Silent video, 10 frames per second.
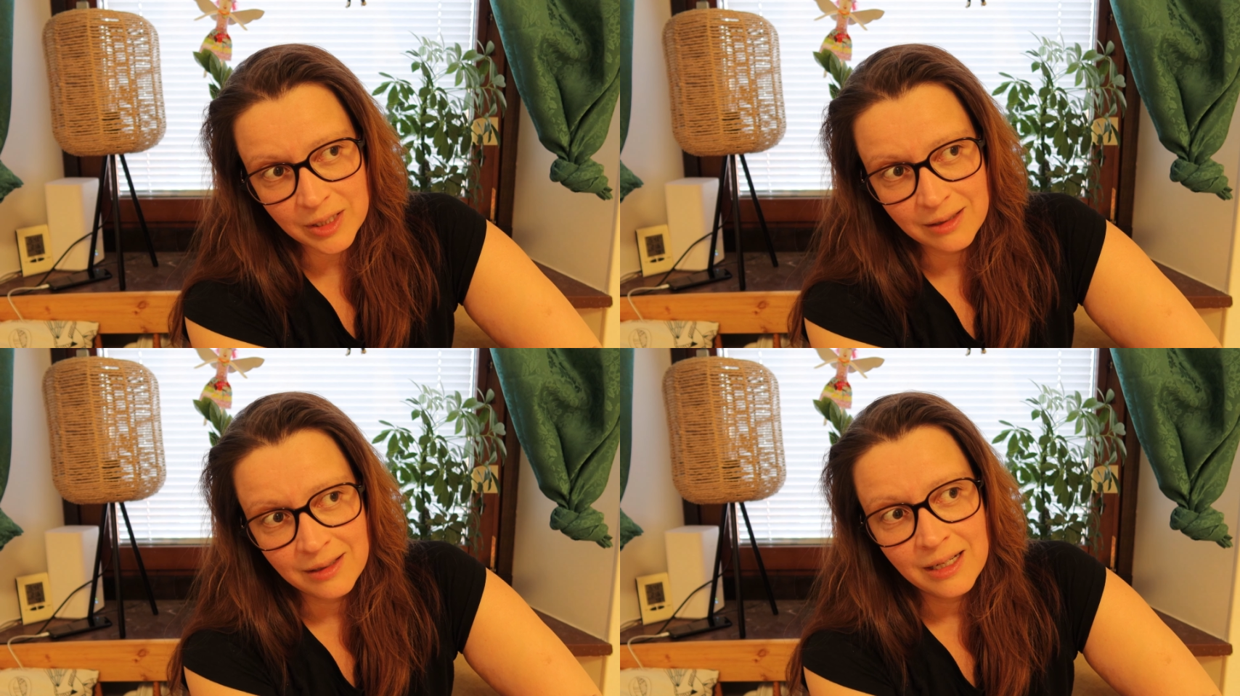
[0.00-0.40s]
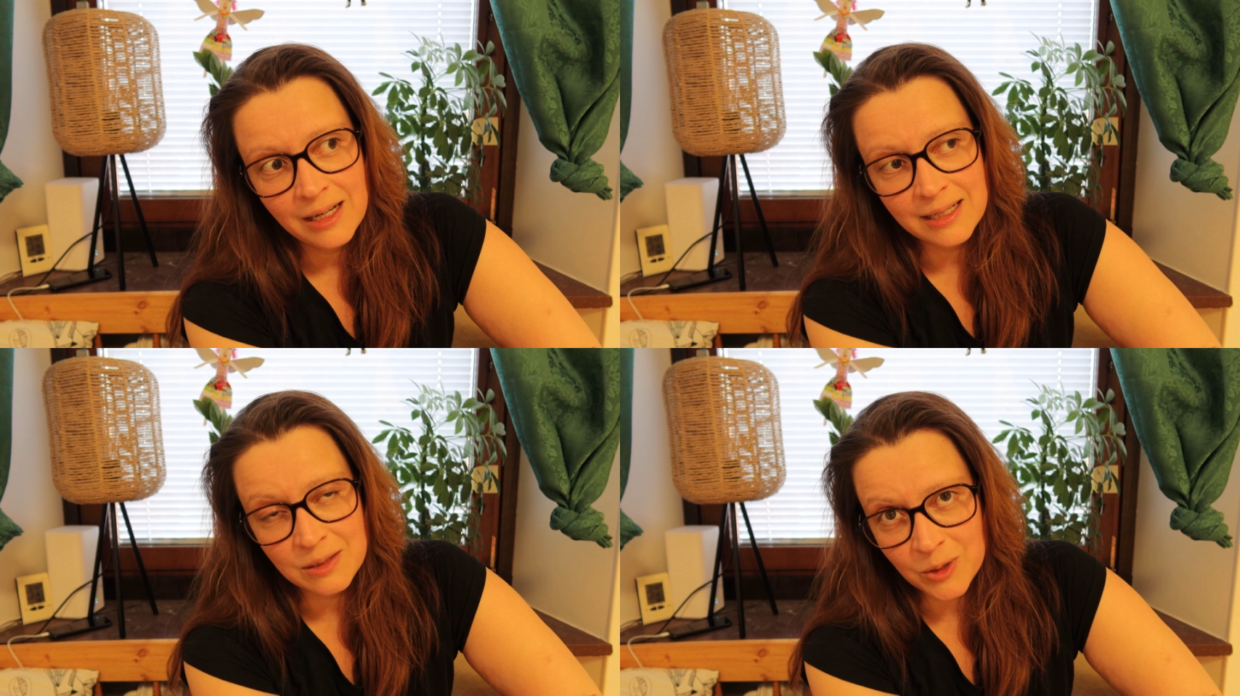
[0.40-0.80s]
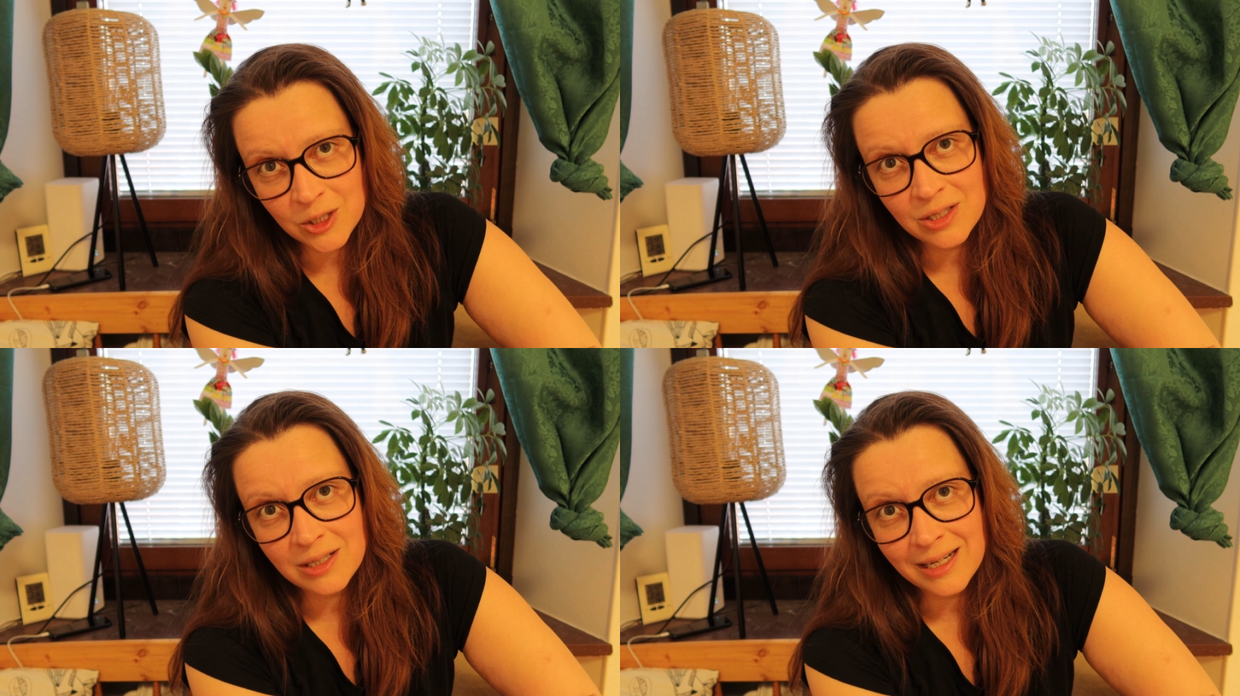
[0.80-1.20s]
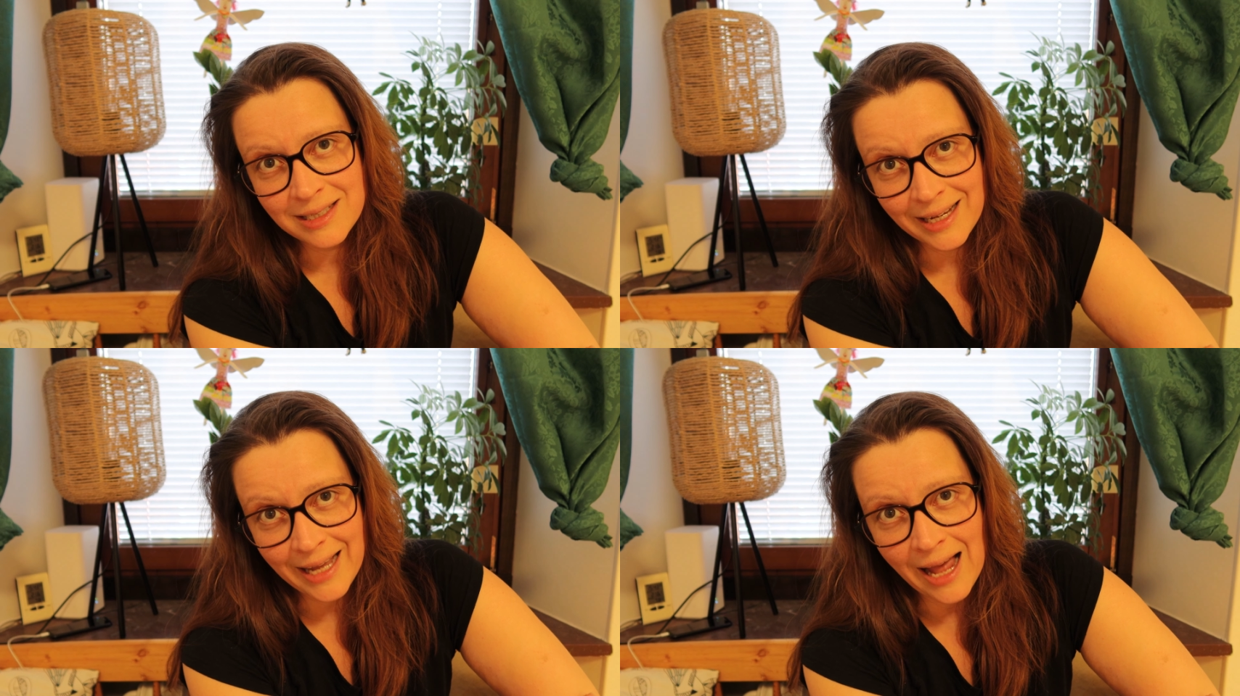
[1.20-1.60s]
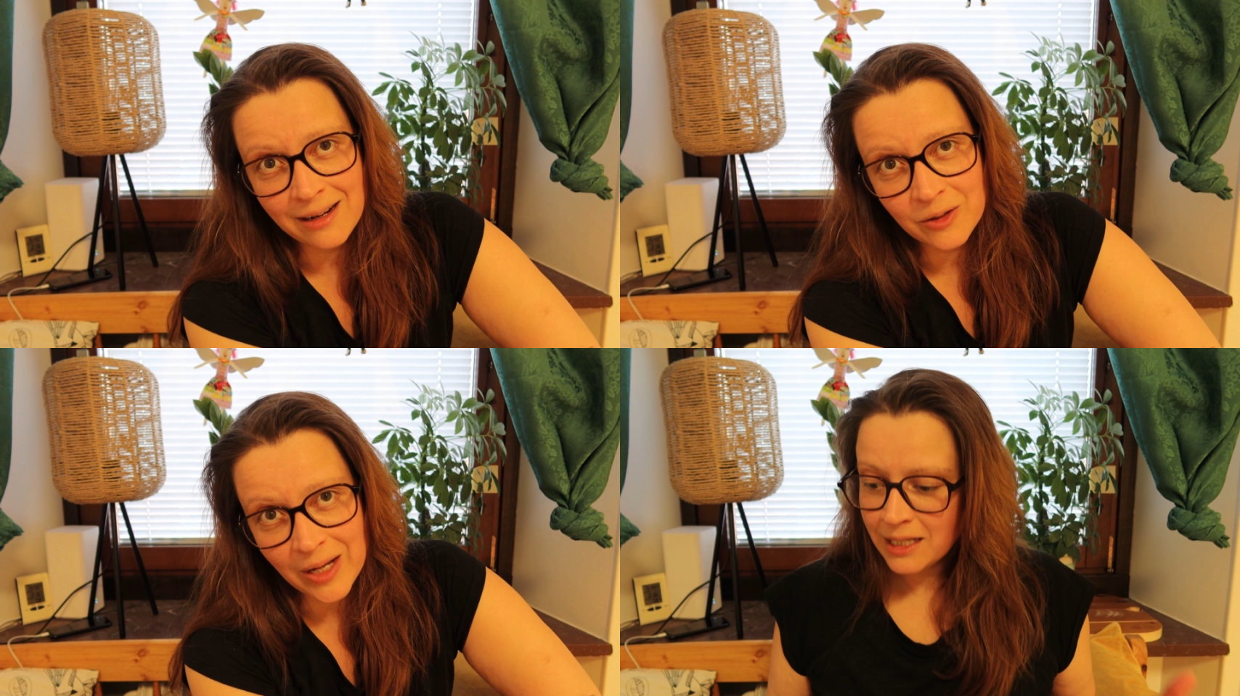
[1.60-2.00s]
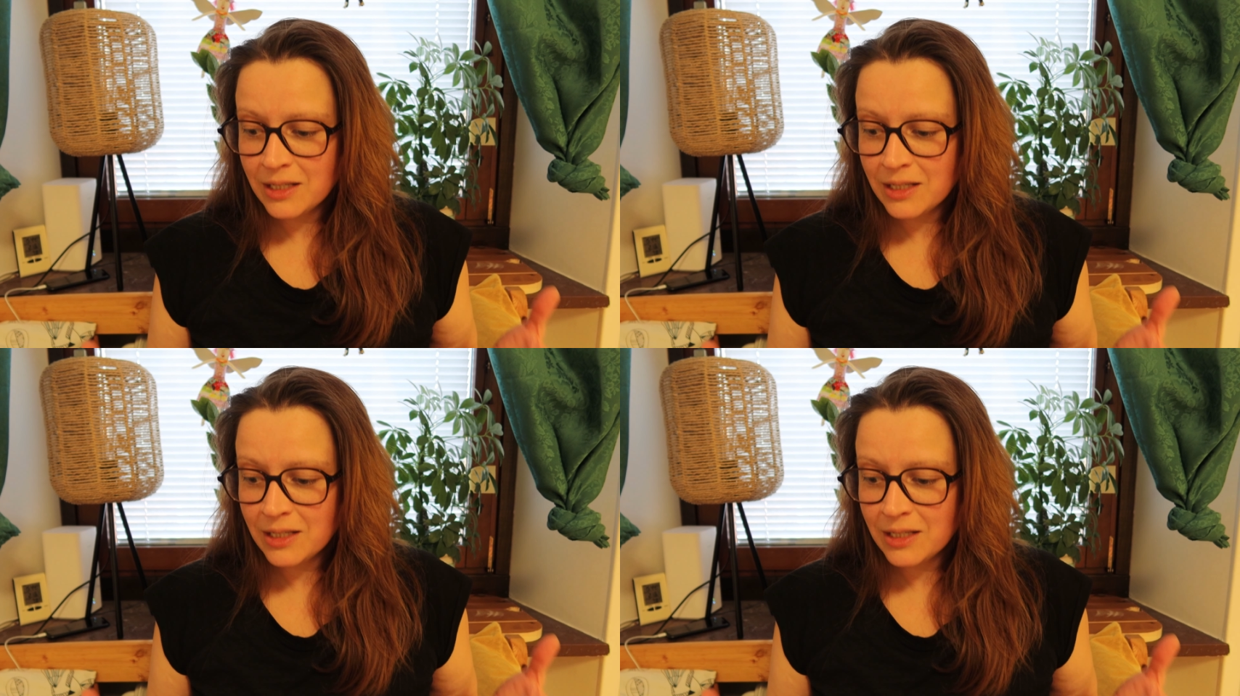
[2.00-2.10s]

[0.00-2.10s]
it as much as I can.